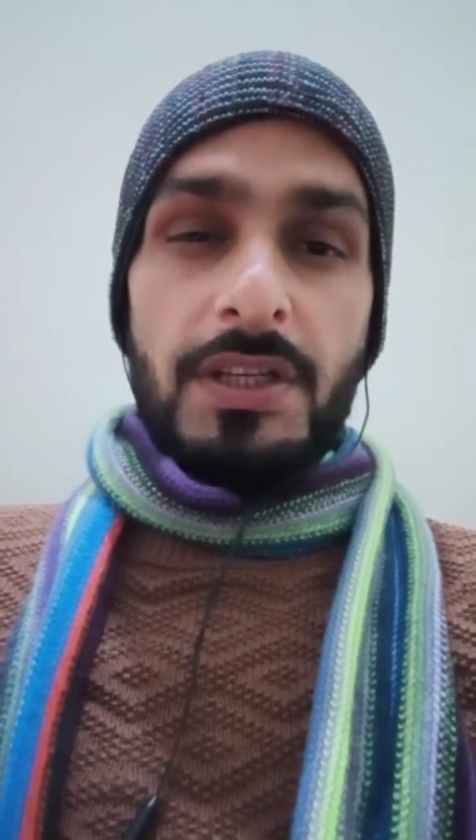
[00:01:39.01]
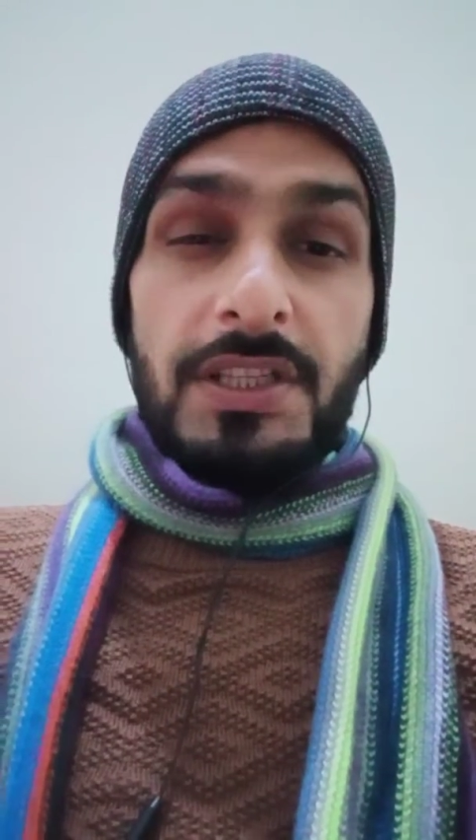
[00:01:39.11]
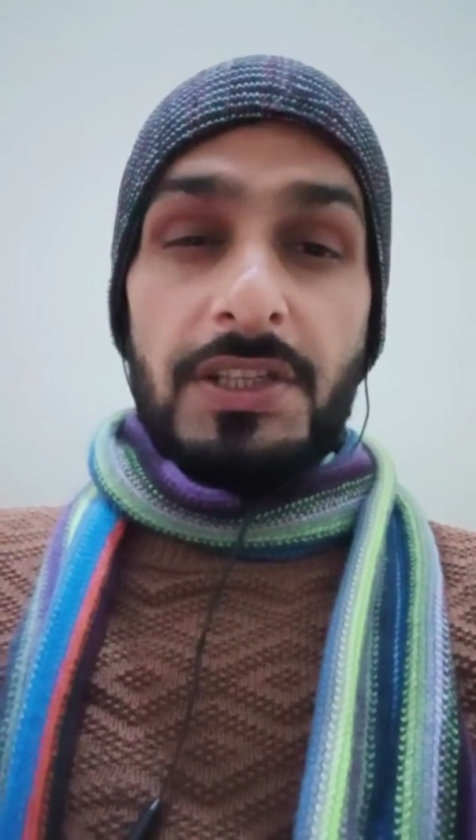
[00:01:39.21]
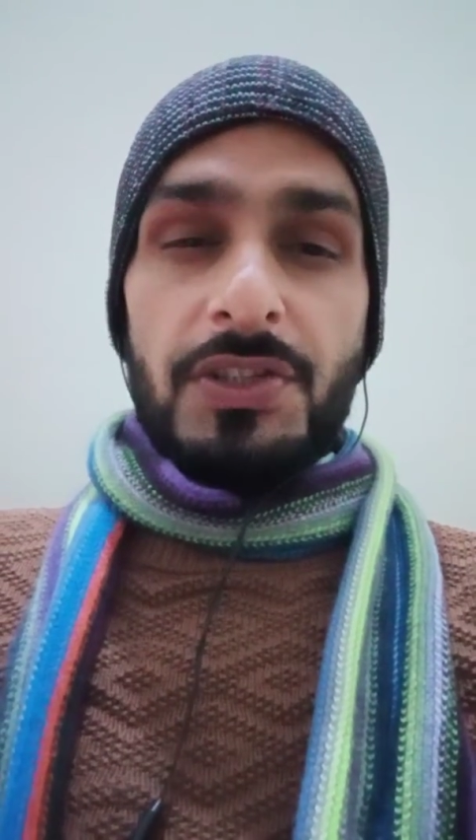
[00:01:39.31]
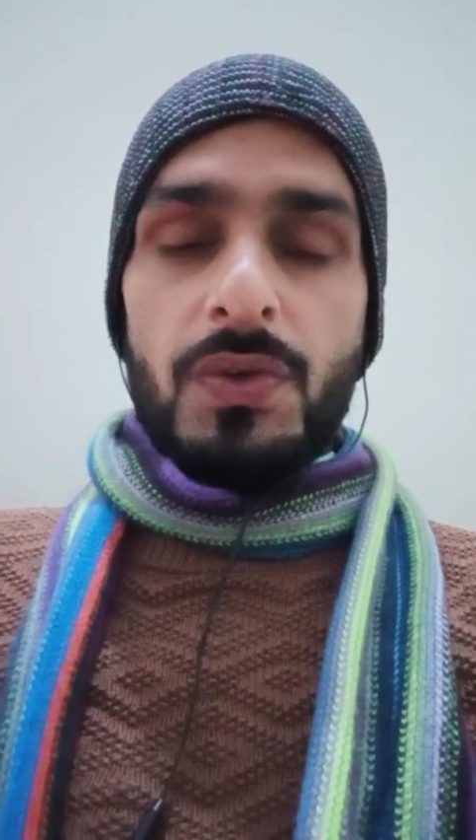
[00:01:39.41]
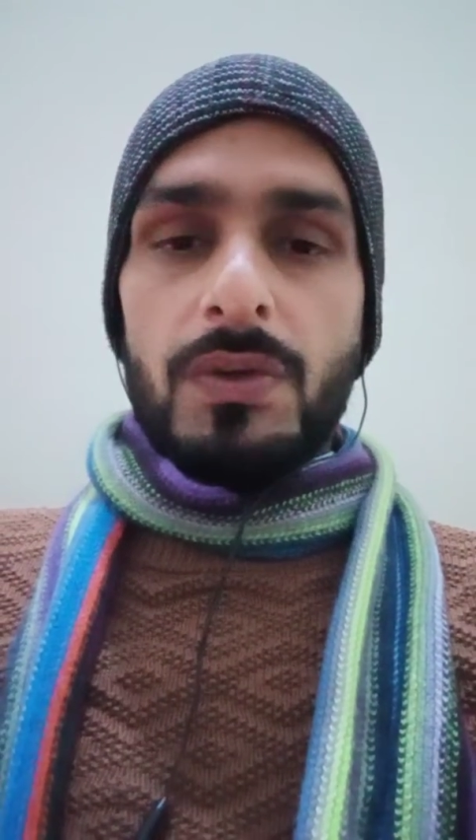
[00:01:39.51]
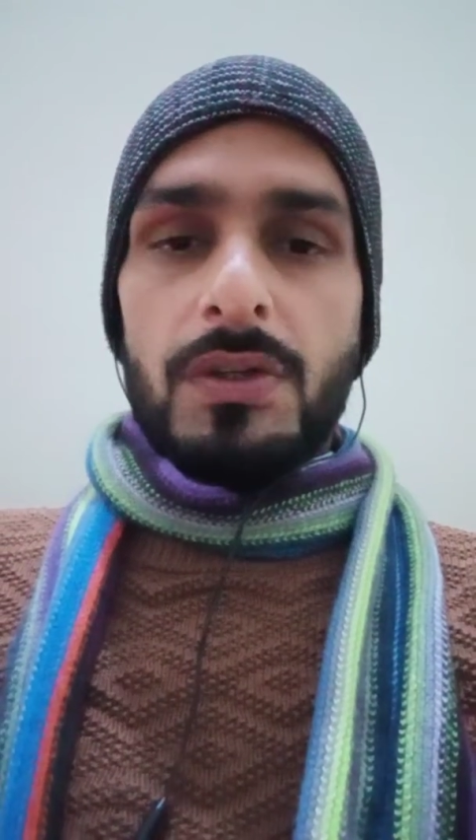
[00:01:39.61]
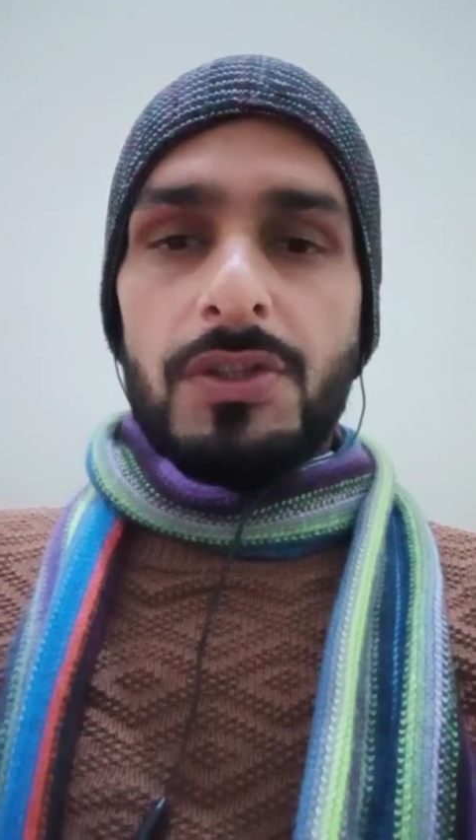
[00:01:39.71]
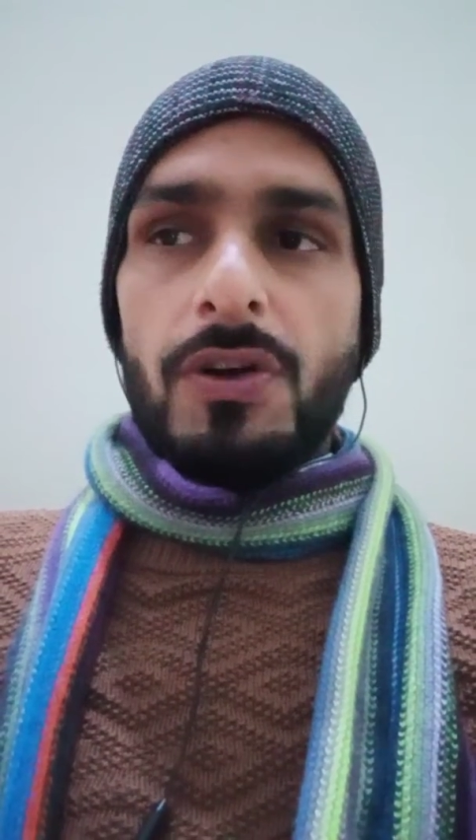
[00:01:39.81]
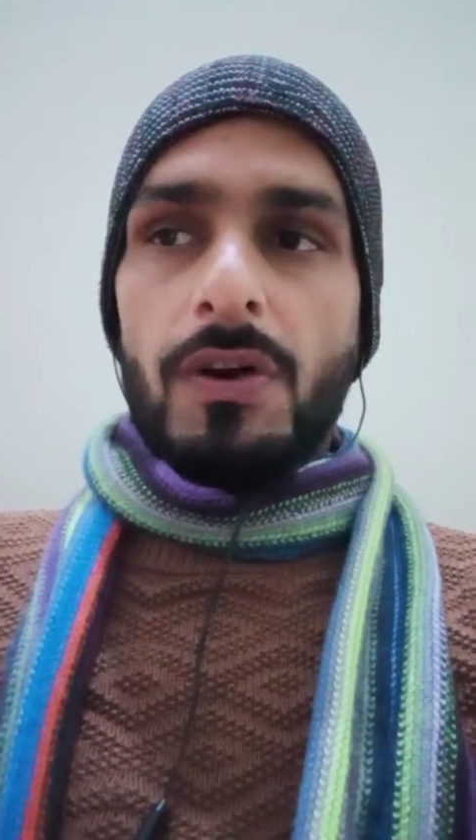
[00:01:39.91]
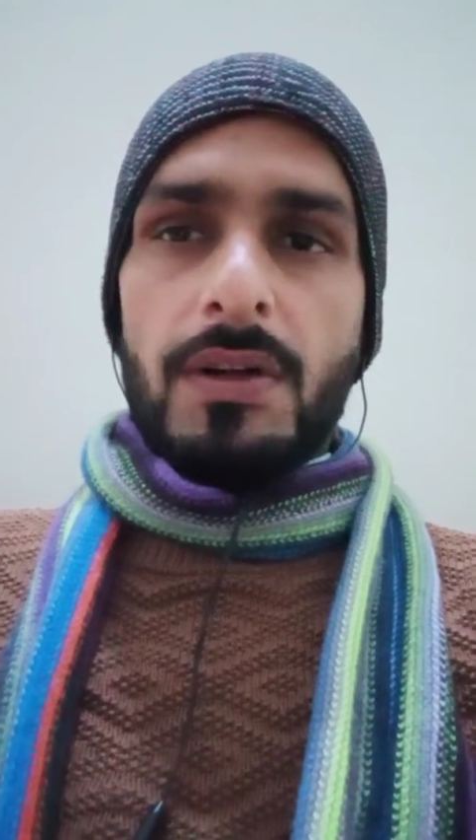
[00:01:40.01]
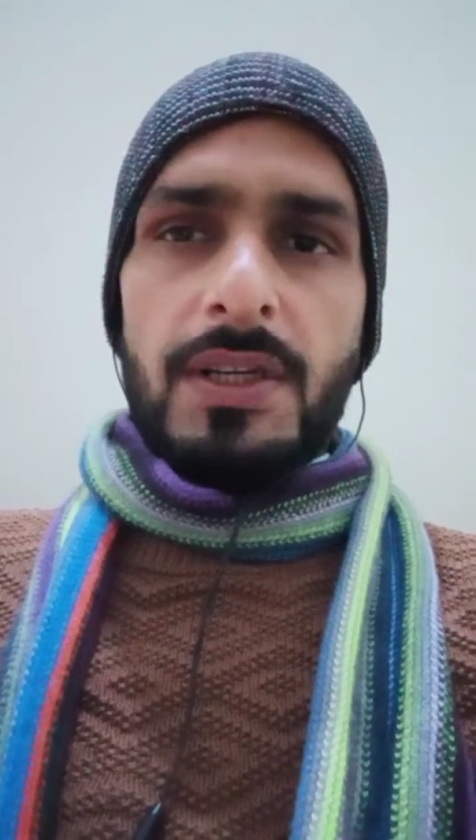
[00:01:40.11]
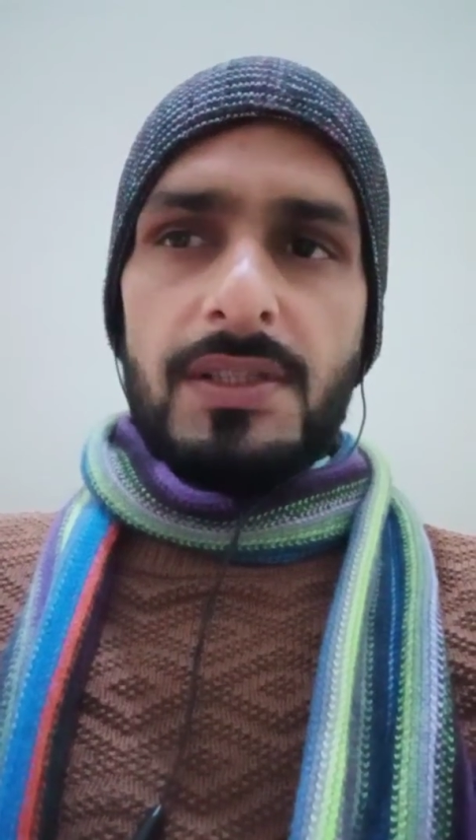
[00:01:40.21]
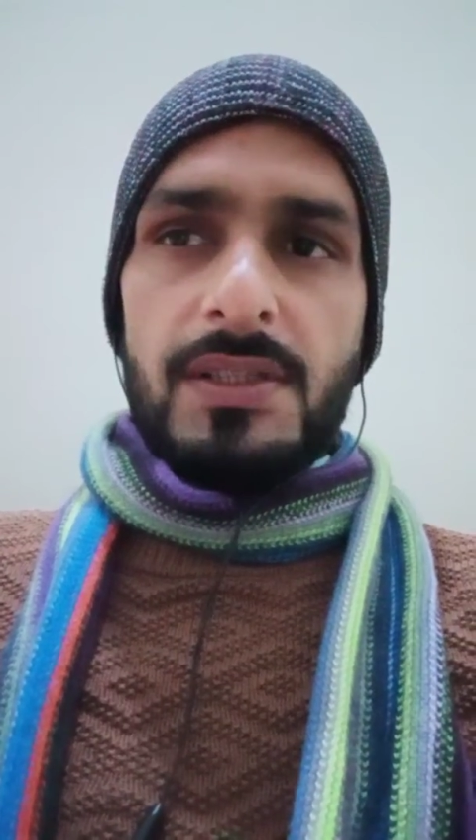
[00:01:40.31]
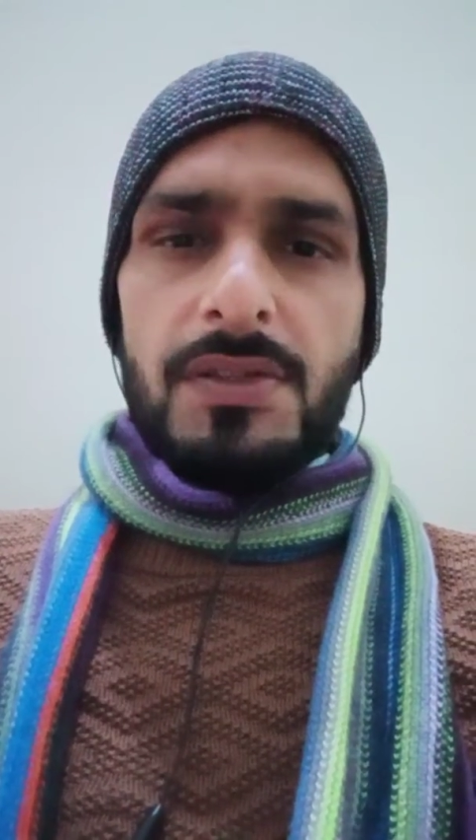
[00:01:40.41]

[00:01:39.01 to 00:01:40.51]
eating sugar, chocolates,